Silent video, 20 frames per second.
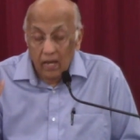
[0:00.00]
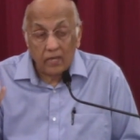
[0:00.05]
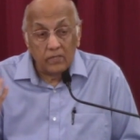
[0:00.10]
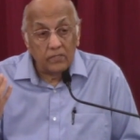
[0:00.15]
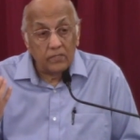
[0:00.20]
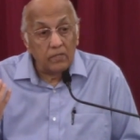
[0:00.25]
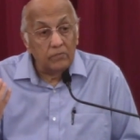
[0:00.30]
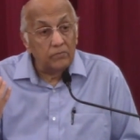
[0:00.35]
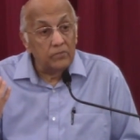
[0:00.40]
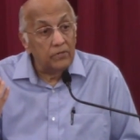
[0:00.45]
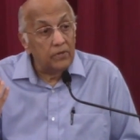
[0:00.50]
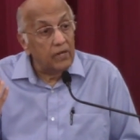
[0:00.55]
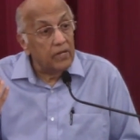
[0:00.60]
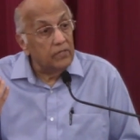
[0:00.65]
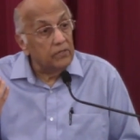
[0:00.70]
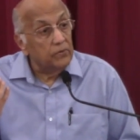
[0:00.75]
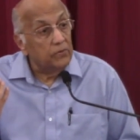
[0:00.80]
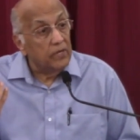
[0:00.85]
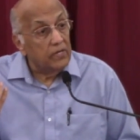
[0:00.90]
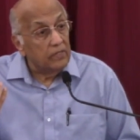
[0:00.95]
has some today
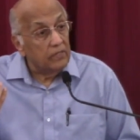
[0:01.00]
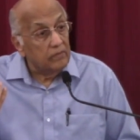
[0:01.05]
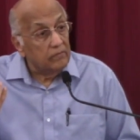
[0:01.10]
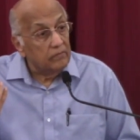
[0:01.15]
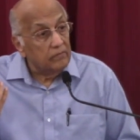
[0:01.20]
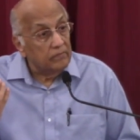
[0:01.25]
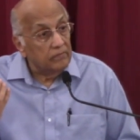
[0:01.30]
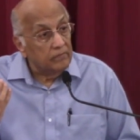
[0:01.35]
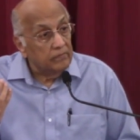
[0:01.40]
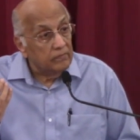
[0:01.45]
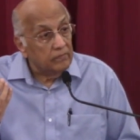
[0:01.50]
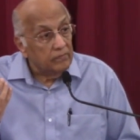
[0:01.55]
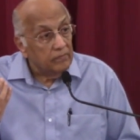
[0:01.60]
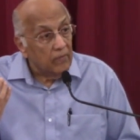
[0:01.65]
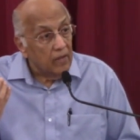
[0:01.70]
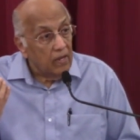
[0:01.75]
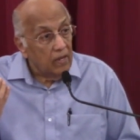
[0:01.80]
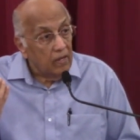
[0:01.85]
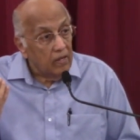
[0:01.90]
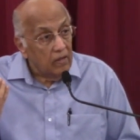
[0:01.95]
as well.
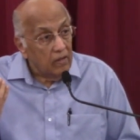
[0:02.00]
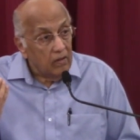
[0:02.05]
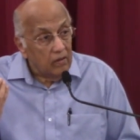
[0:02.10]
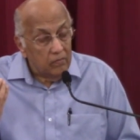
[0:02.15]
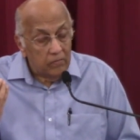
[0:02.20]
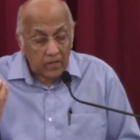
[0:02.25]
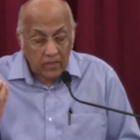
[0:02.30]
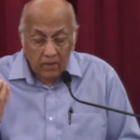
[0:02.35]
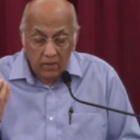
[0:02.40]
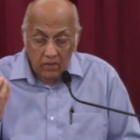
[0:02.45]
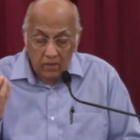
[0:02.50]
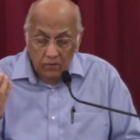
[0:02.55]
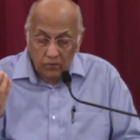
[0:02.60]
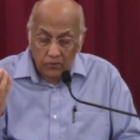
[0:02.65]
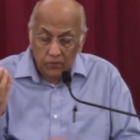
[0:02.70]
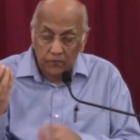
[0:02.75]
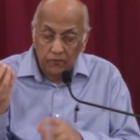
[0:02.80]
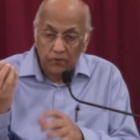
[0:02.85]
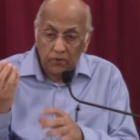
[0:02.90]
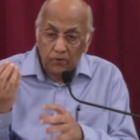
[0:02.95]
But
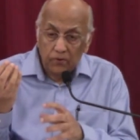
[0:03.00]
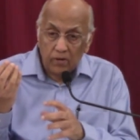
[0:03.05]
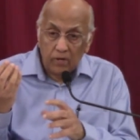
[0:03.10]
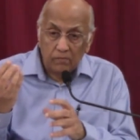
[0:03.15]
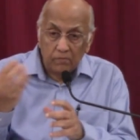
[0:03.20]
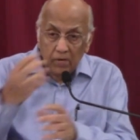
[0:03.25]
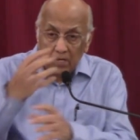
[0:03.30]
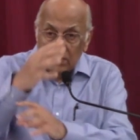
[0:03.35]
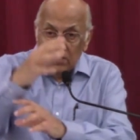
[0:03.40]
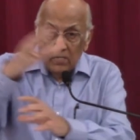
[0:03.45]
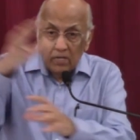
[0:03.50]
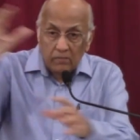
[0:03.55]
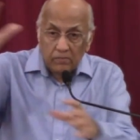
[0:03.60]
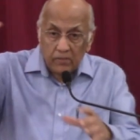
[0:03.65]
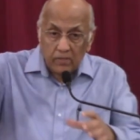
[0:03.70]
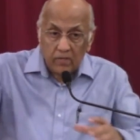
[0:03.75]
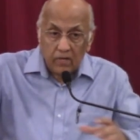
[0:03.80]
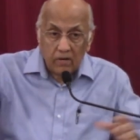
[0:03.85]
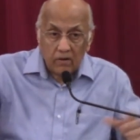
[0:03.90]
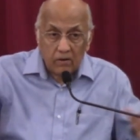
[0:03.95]
those few are mixed up
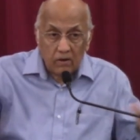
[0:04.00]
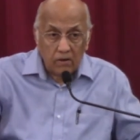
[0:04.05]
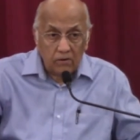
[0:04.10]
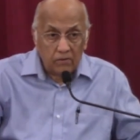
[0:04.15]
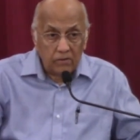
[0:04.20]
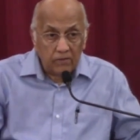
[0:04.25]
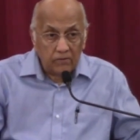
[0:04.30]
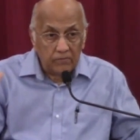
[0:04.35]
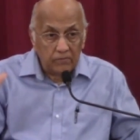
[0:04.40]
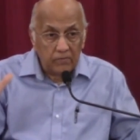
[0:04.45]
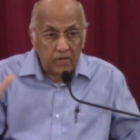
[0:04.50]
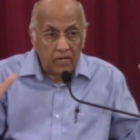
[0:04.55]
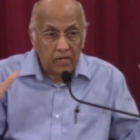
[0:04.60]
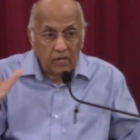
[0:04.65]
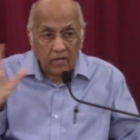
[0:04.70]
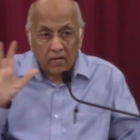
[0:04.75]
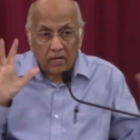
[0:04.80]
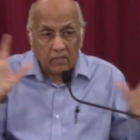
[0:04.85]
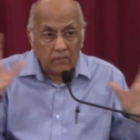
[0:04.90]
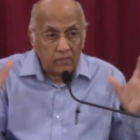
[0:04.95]
in the crowd of
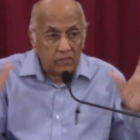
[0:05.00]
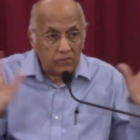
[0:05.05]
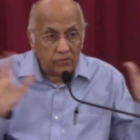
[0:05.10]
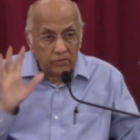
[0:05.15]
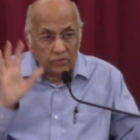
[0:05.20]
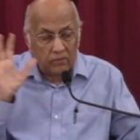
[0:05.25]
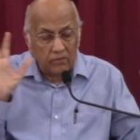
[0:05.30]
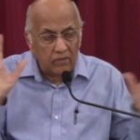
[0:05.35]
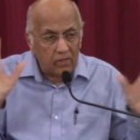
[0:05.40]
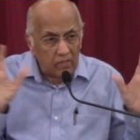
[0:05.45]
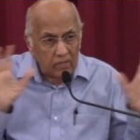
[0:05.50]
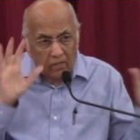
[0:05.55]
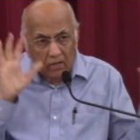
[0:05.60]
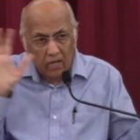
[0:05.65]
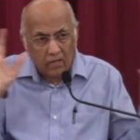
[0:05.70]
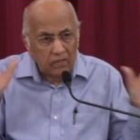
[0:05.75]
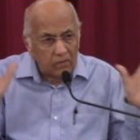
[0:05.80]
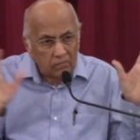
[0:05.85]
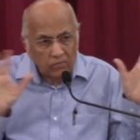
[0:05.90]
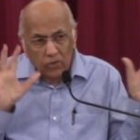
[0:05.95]
many others who have got
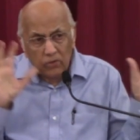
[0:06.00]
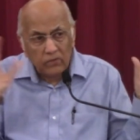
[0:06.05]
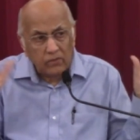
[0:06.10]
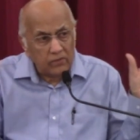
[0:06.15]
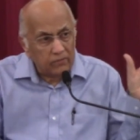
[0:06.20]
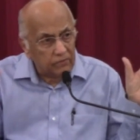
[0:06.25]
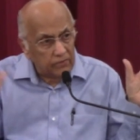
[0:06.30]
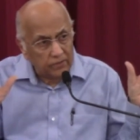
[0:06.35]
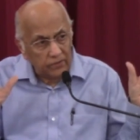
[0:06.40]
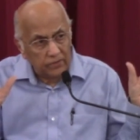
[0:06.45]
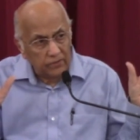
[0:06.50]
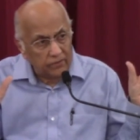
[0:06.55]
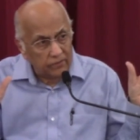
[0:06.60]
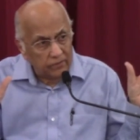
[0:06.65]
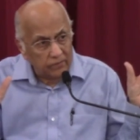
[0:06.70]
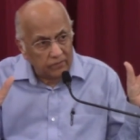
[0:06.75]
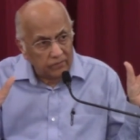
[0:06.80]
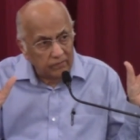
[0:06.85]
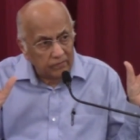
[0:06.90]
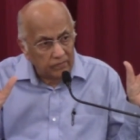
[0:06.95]
other motives.
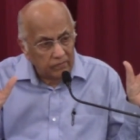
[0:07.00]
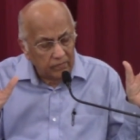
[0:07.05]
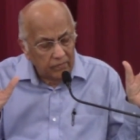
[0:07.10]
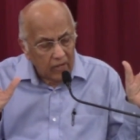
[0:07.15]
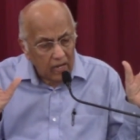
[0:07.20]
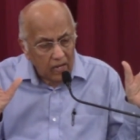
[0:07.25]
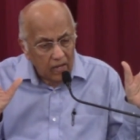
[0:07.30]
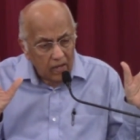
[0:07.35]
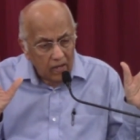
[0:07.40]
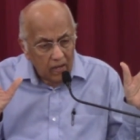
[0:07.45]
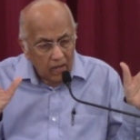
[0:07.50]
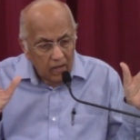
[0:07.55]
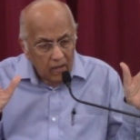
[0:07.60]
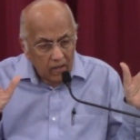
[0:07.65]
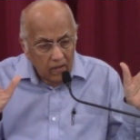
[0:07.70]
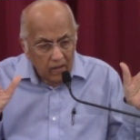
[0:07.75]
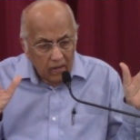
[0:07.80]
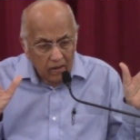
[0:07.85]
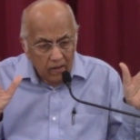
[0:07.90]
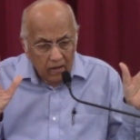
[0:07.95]

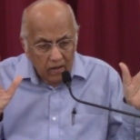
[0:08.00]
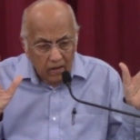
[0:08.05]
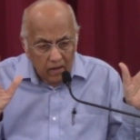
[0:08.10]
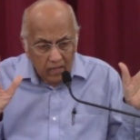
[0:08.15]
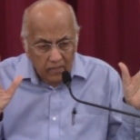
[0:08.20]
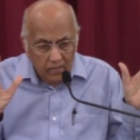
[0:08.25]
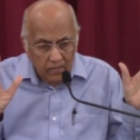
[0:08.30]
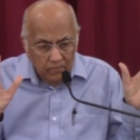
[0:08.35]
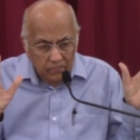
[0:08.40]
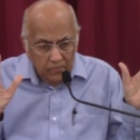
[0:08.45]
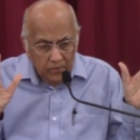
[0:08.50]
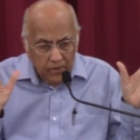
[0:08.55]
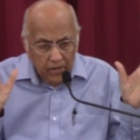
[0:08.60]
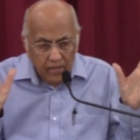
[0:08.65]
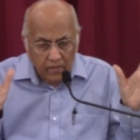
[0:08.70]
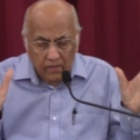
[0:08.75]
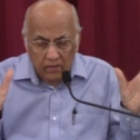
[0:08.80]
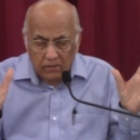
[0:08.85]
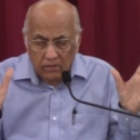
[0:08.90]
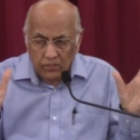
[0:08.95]
And I
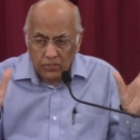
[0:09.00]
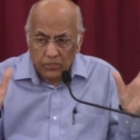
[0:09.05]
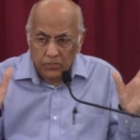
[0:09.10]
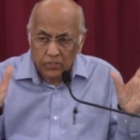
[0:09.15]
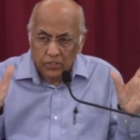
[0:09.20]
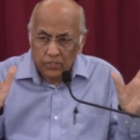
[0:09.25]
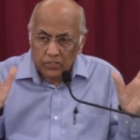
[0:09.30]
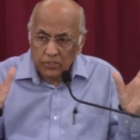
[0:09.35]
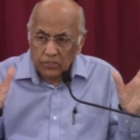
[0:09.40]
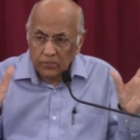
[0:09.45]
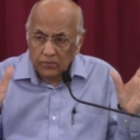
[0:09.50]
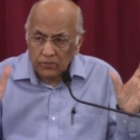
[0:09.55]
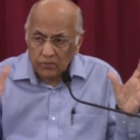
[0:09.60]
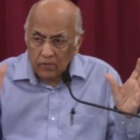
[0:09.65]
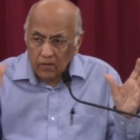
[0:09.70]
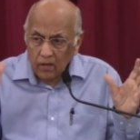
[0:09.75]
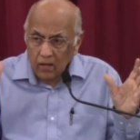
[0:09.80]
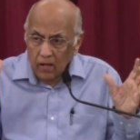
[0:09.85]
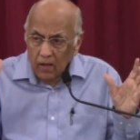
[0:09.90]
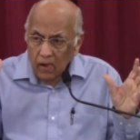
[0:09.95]
pray that this church
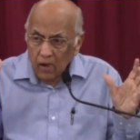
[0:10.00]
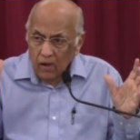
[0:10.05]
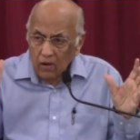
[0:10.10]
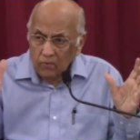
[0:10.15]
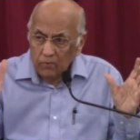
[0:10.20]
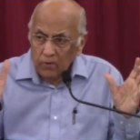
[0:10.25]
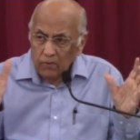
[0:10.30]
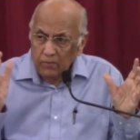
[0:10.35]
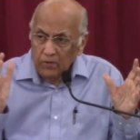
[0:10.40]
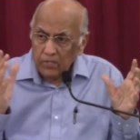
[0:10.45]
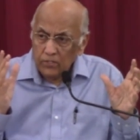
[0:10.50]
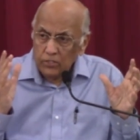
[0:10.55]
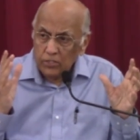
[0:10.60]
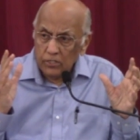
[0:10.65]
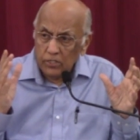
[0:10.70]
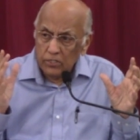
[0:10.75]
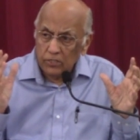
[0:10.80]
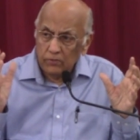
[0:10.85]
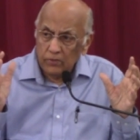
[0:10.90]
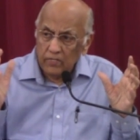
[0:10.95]
will be a
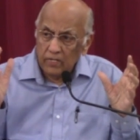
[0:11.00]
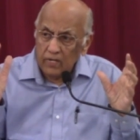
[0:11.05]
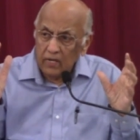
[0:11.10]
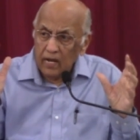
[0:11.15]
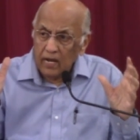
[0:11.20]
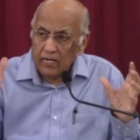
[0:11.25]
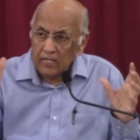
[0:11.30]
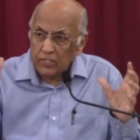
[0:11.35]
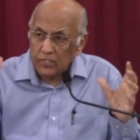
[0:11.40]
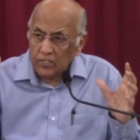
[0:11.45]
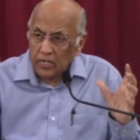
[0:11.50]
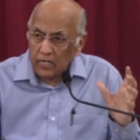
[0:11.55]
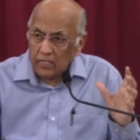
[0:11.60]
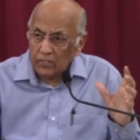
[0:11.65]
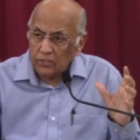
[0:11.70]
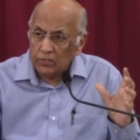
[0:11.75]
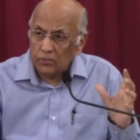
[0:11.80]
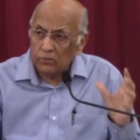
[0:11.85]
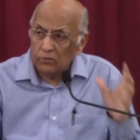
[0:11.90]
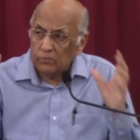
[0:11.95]
church where the light
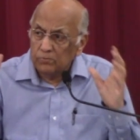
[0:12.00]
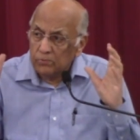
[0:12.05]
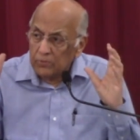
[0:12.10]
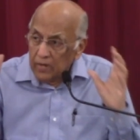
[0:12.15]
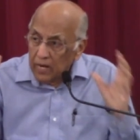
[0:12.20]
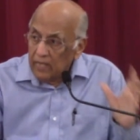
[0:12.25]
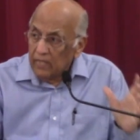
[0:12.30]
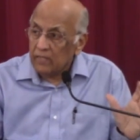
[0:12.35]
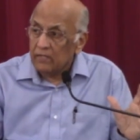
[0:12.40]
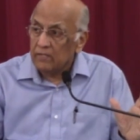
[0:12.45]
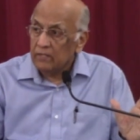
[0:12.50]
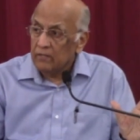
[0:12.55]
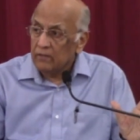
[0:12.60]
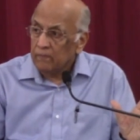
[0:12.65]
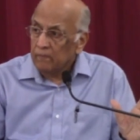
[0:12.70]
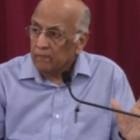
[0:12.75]
shines so bright